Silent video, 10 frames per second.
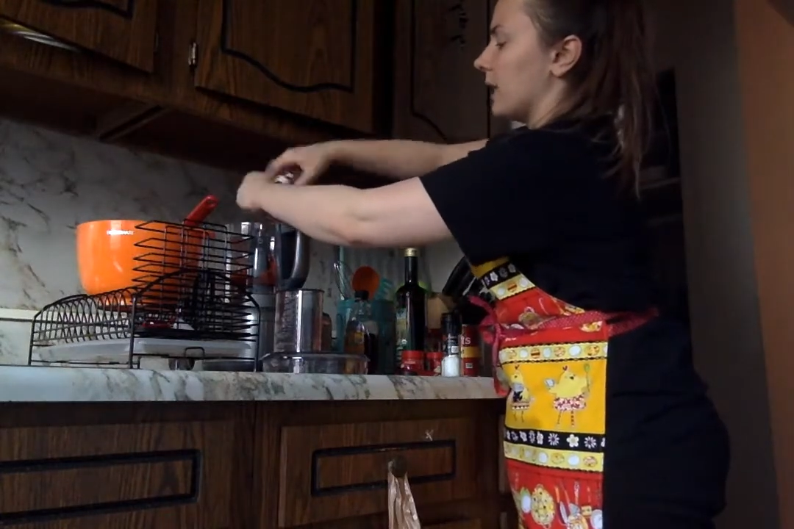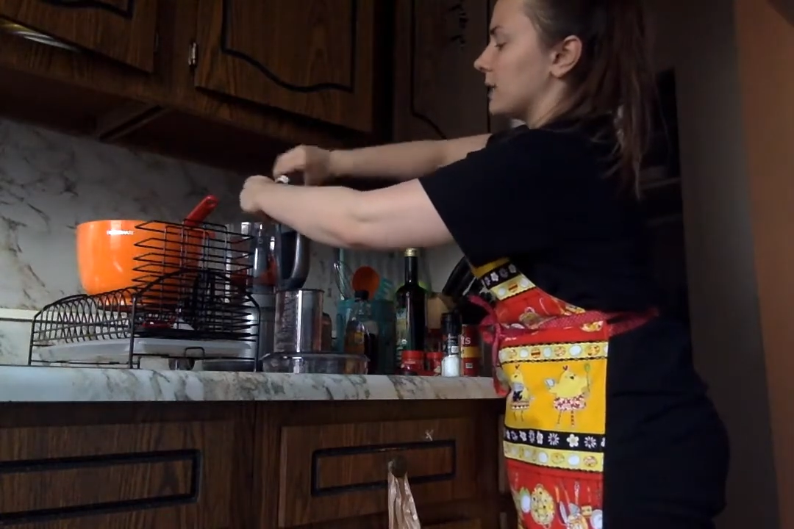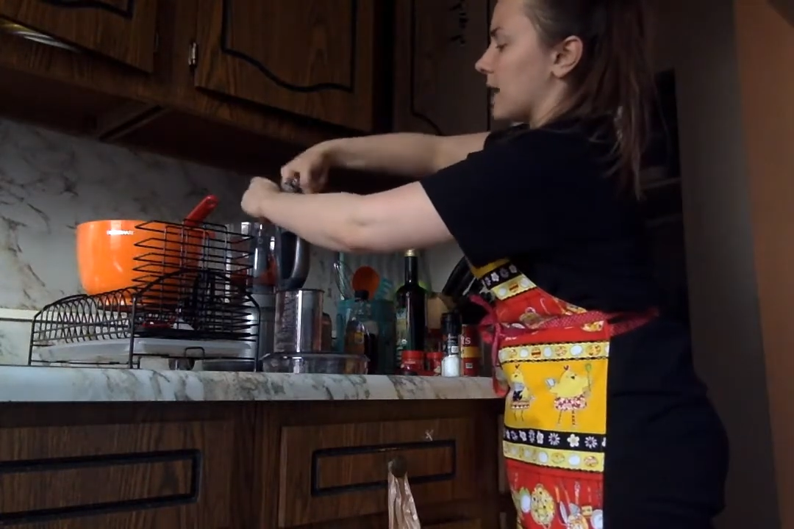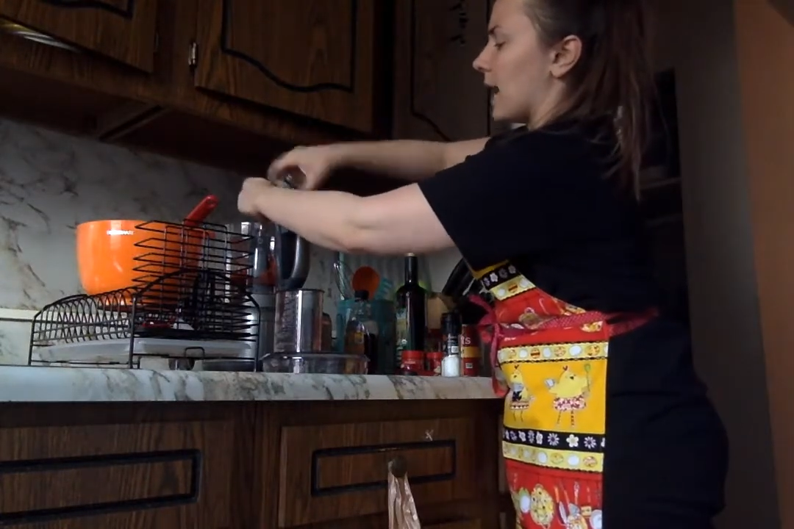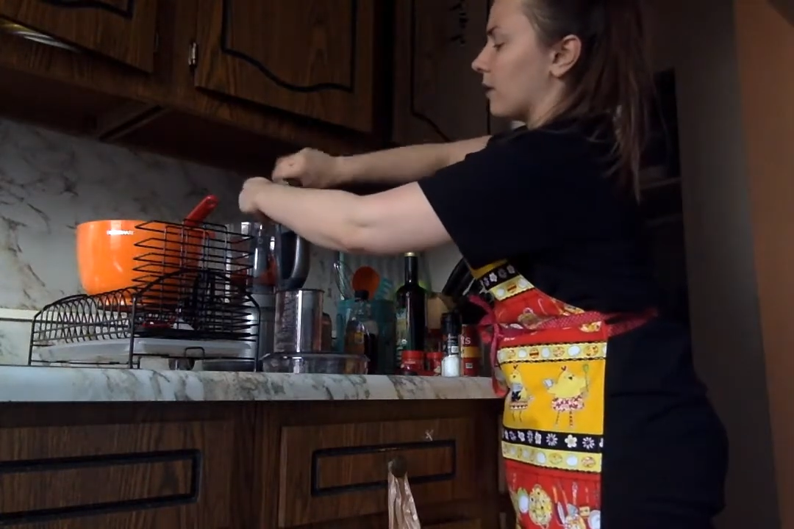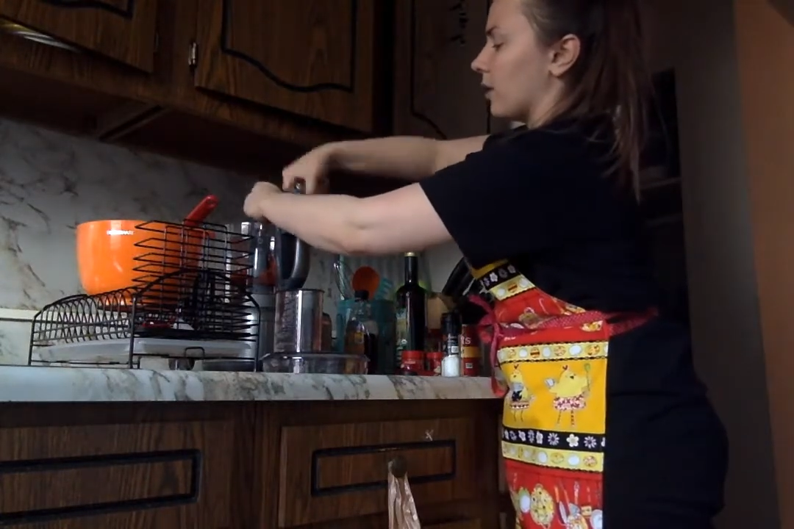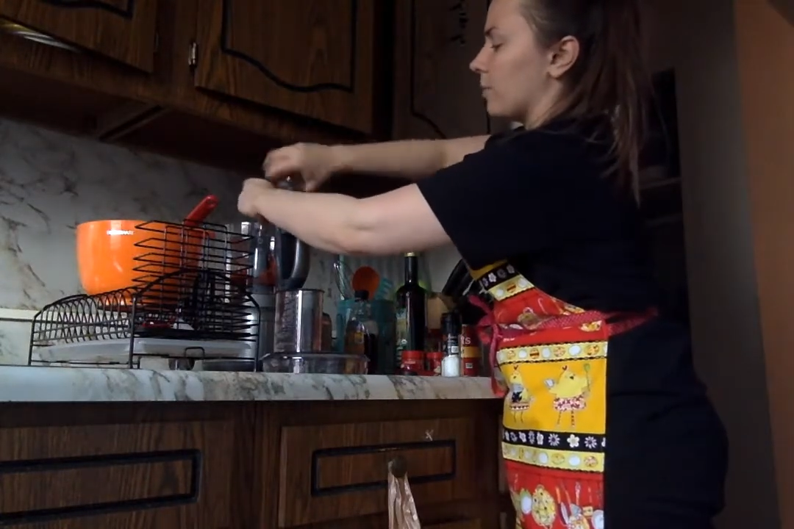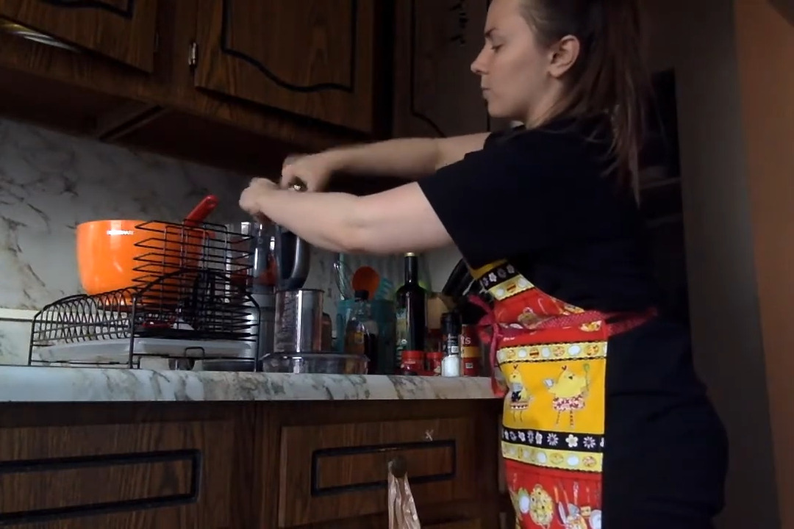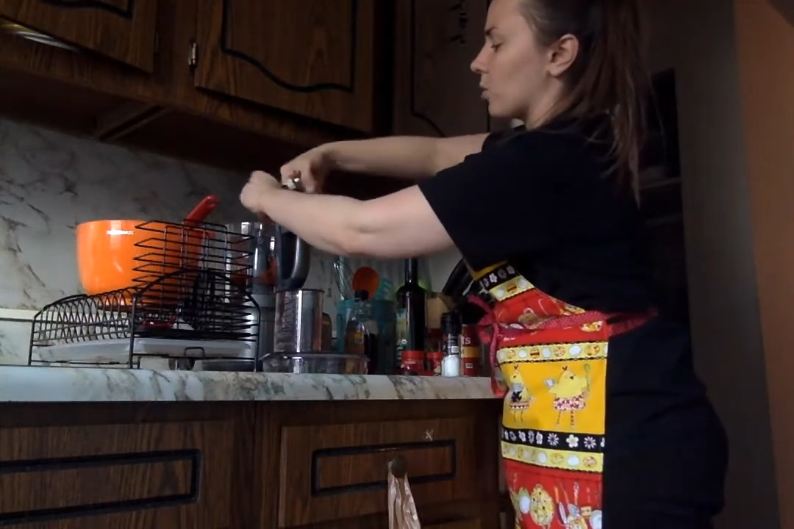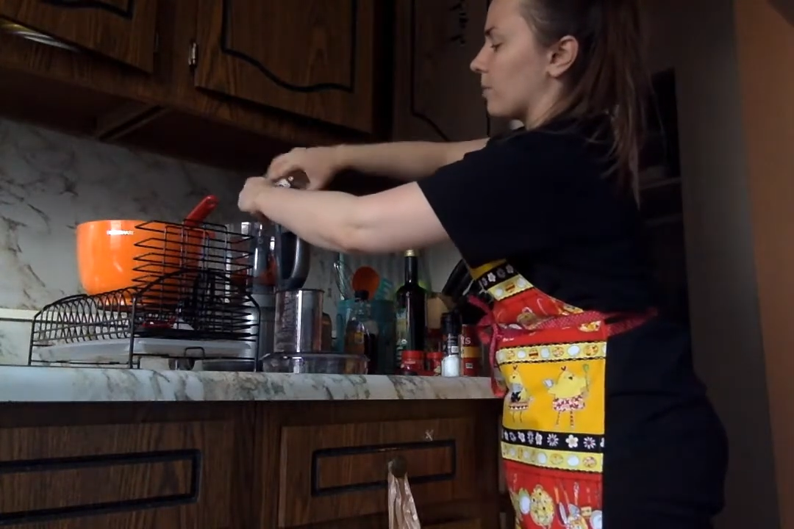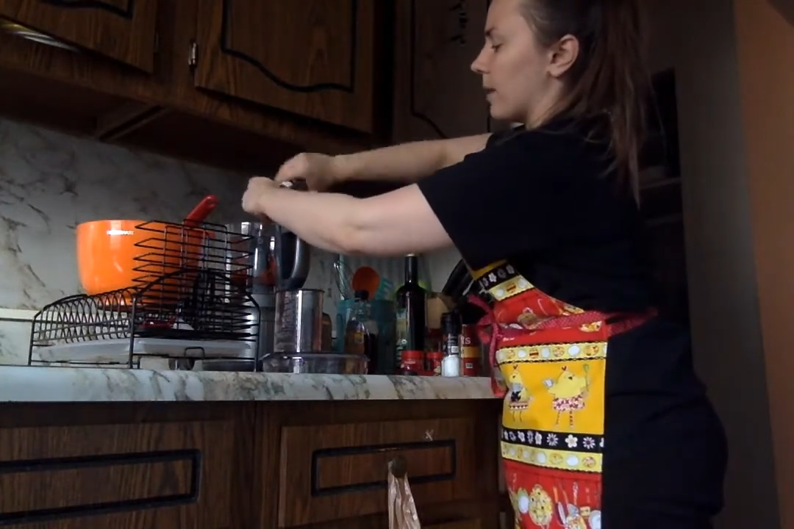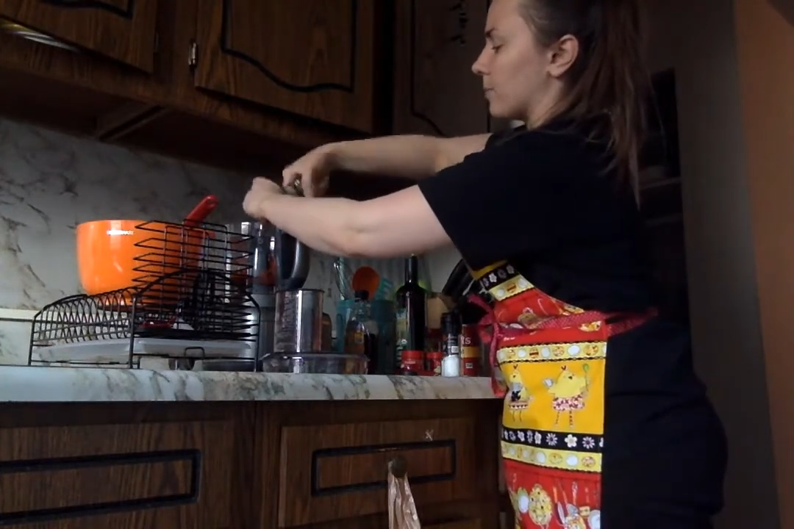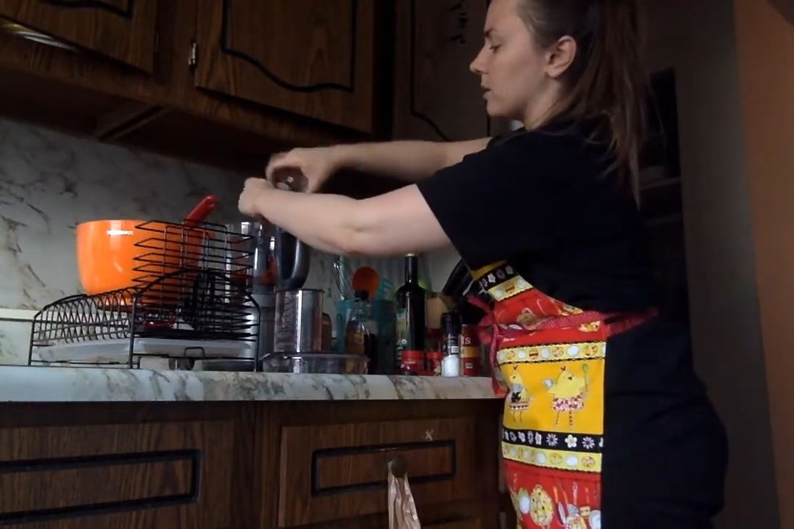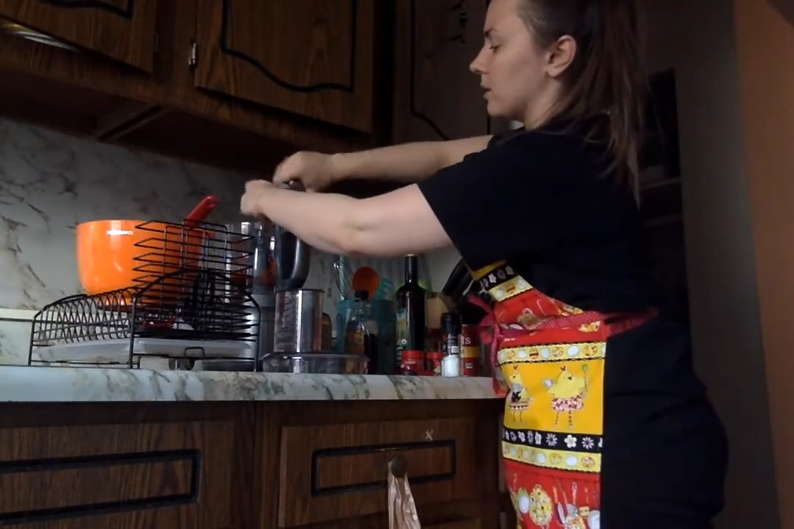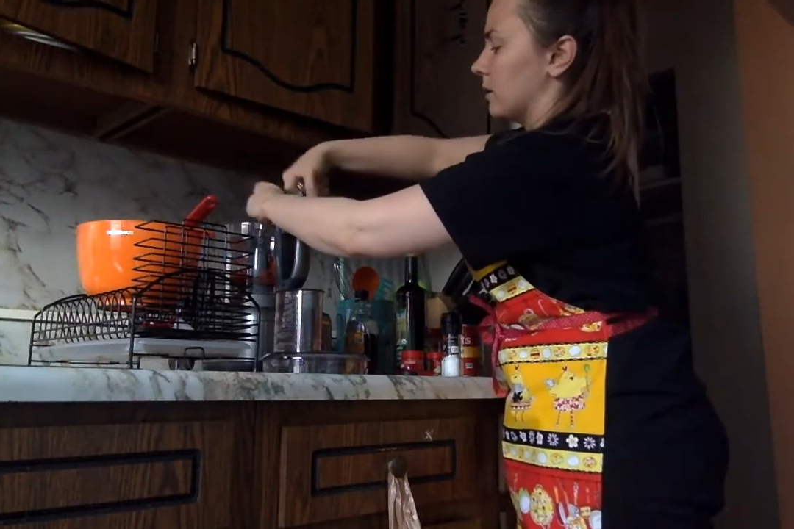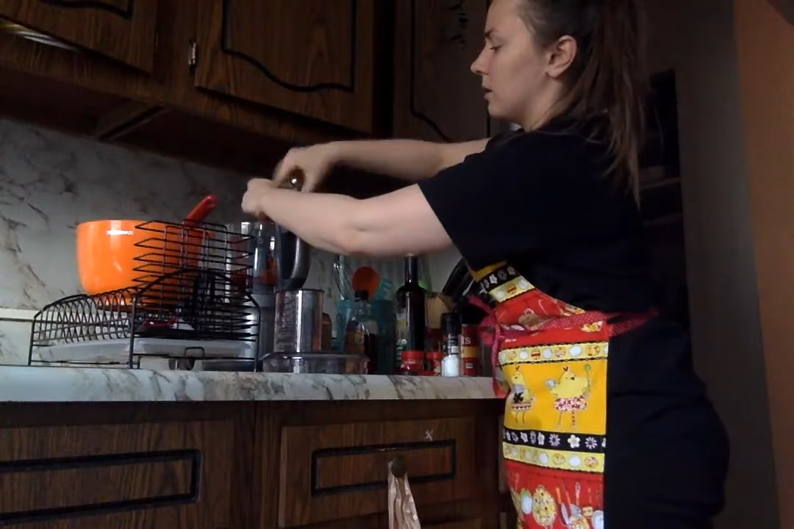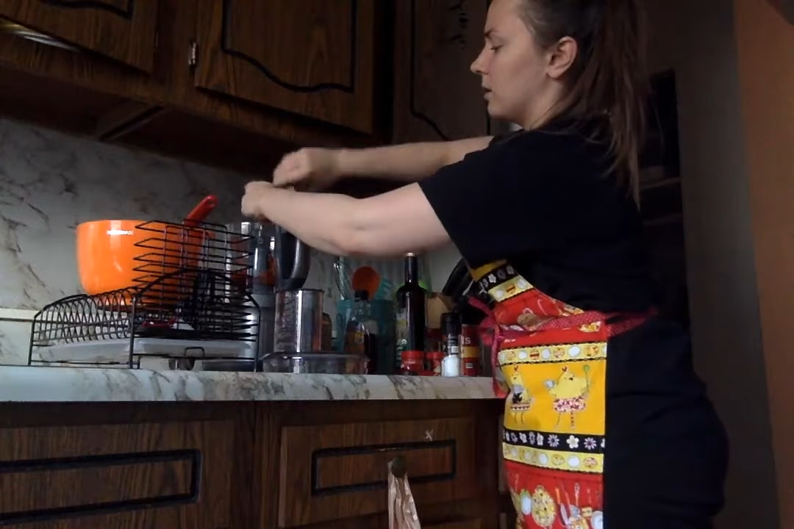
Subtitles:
like to add a little bit more pepper.